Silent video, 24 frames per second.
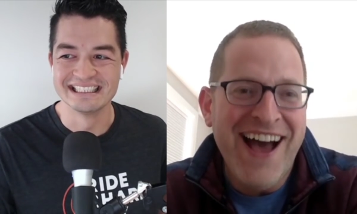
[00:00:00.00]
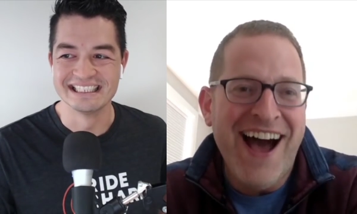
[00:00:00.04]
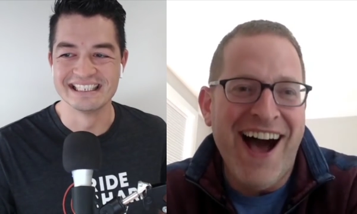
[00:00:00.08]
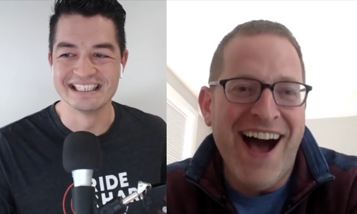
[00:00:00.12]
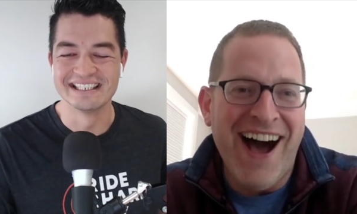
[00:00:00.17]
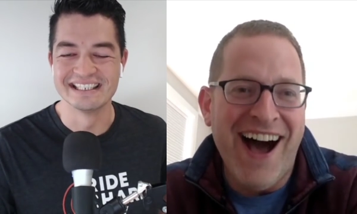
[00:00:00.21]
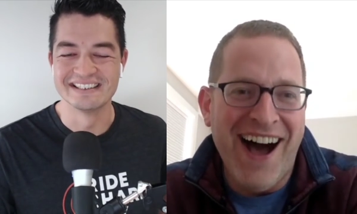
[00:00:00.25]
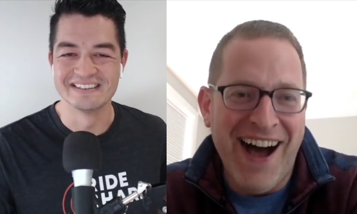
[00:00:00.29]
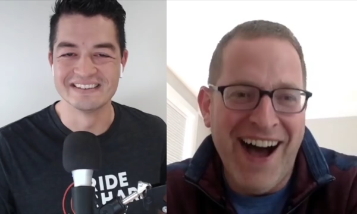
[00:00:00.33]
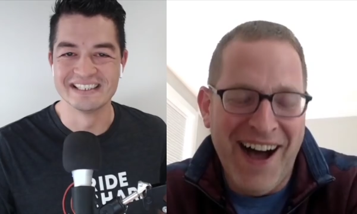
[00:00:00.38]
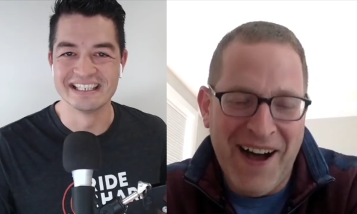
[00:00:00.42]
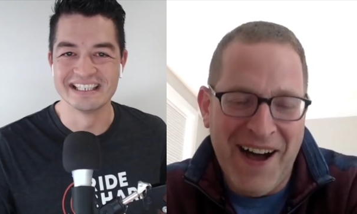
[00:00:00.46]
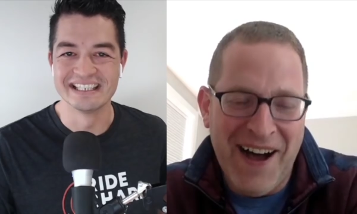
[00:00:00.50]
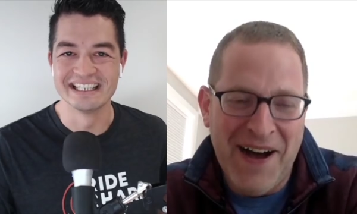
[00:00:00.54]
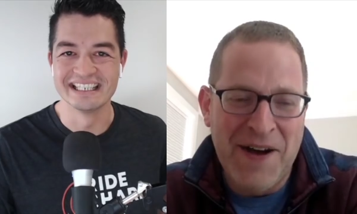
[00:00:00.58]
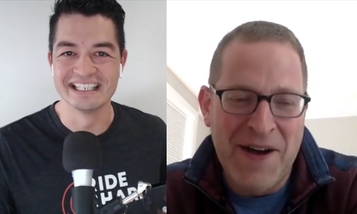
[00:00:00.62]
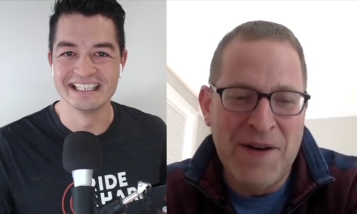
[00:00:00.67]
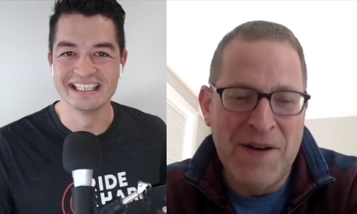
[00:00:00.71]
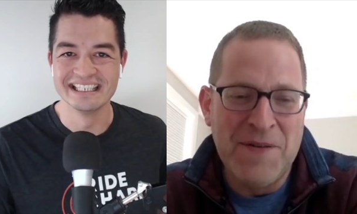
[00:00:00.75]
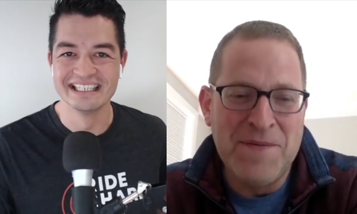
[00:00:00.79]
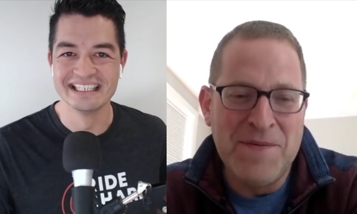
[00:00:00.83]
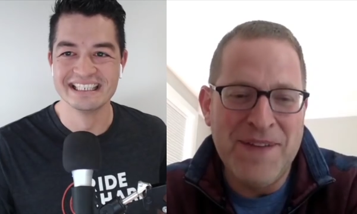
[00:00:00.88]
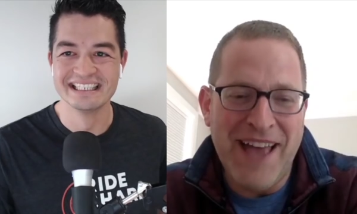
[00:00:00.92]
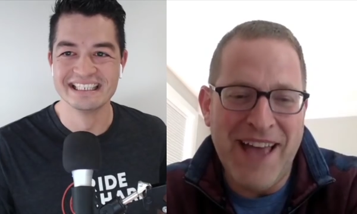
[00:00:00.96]

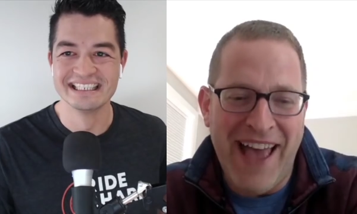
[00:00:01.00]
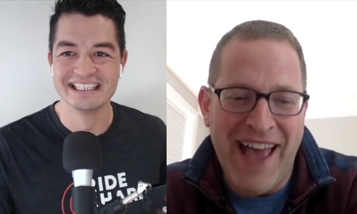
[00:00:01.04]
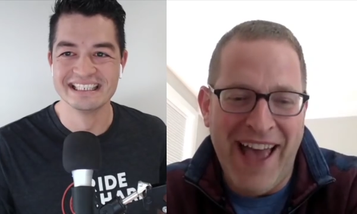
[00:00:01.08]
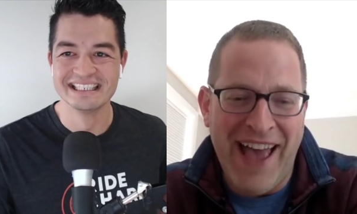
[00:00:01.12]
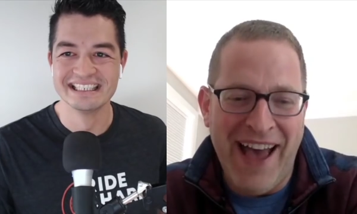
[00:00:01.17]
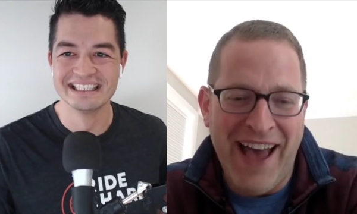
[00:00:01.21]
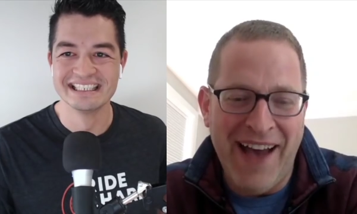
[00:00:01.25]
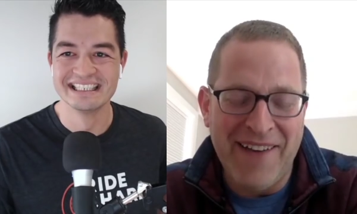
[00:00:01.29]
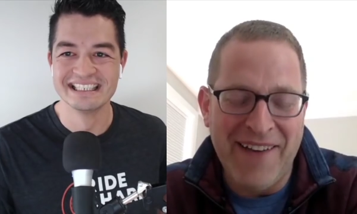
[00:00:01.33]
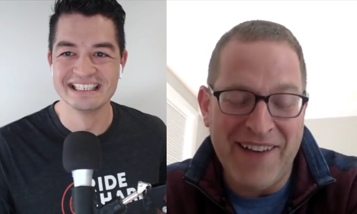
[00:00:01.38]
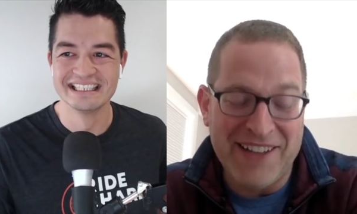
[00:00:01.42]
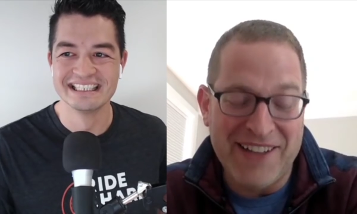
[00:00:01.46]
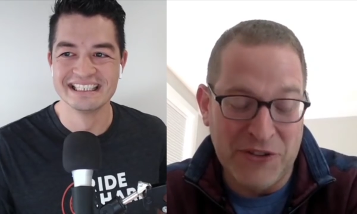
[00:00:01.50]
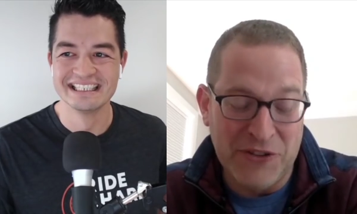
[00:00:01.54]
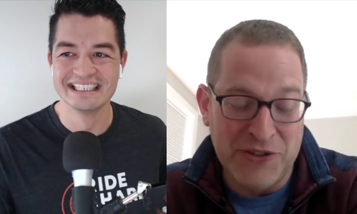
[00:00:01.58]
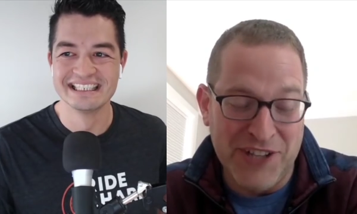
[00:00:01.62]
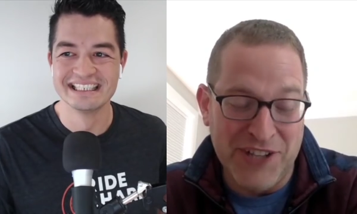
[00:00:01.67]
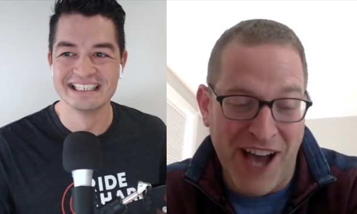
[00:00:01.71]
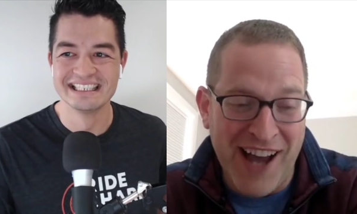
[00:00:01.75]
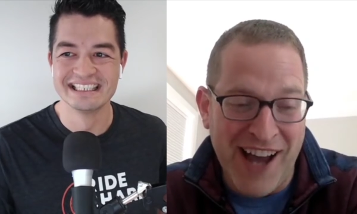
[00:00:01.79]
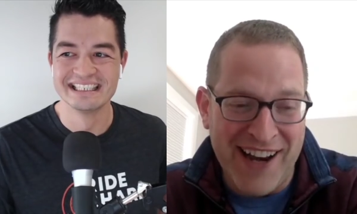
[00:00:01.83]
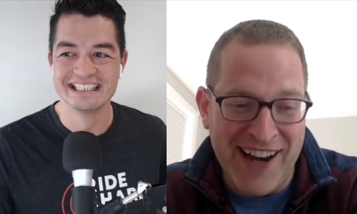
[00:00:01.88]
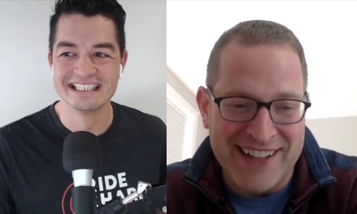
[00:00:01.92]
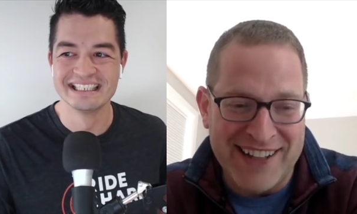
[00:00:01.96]
Speaker 1: Because oh, uh, uh it
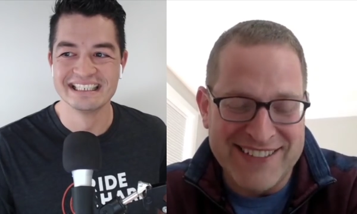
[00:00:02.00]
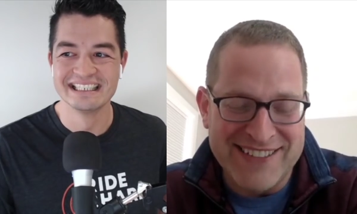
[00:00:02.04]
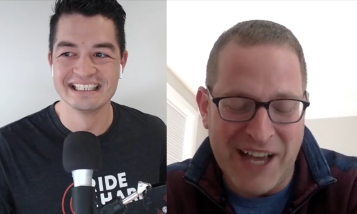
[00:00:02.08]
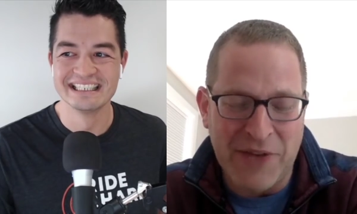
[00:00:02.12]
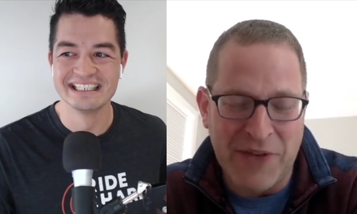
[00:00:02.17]
was honest.